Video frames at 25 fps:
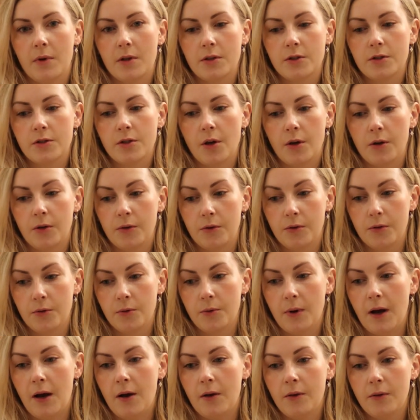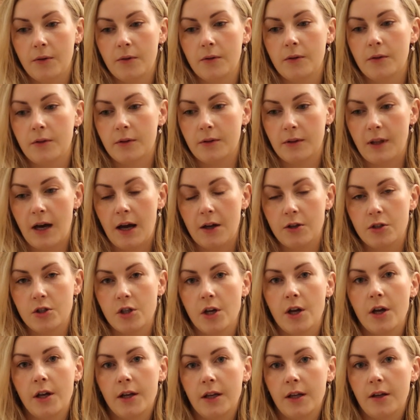So throughout that
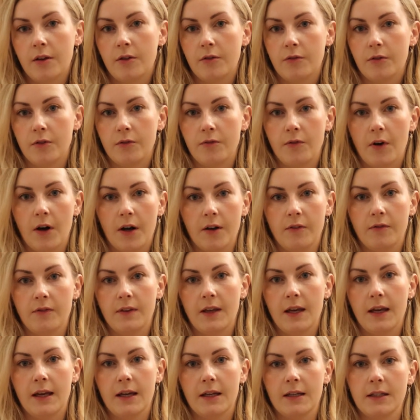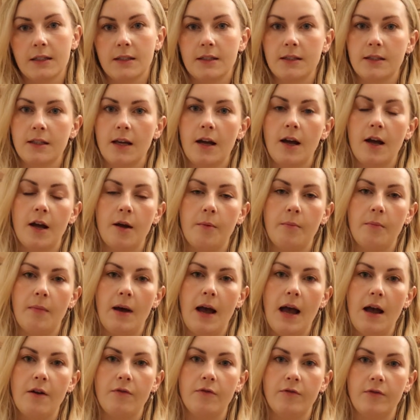journey of the 5 years,
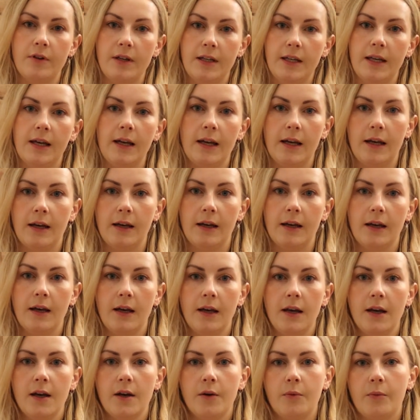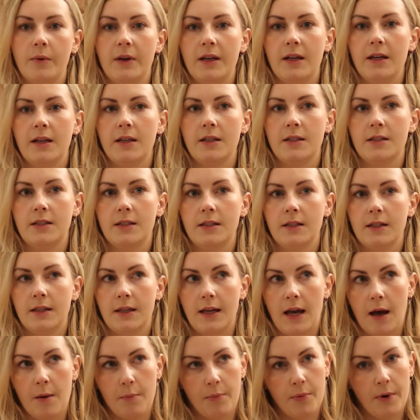every year we'd
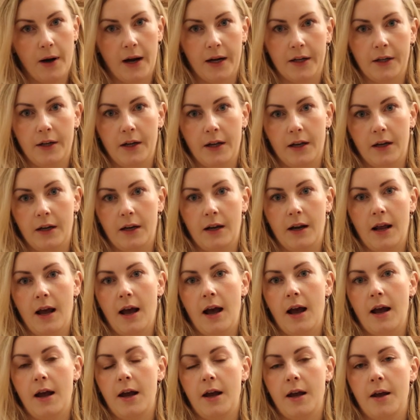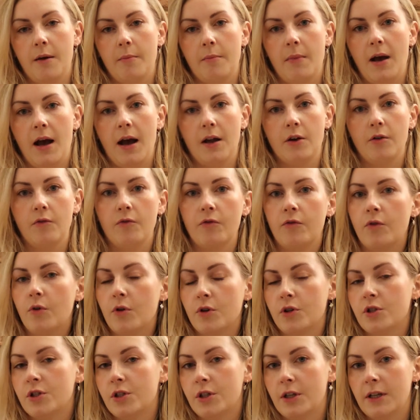get pregnant and
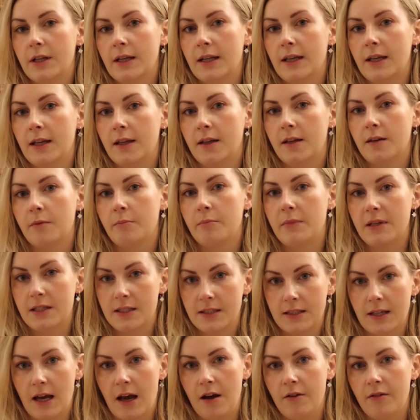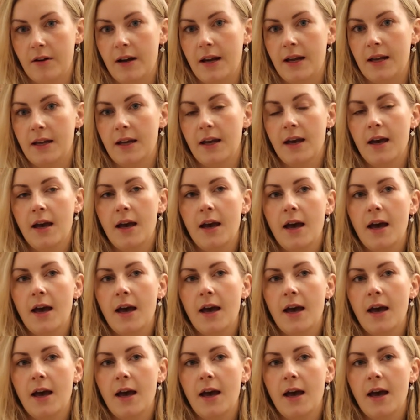unfortunately miscarry.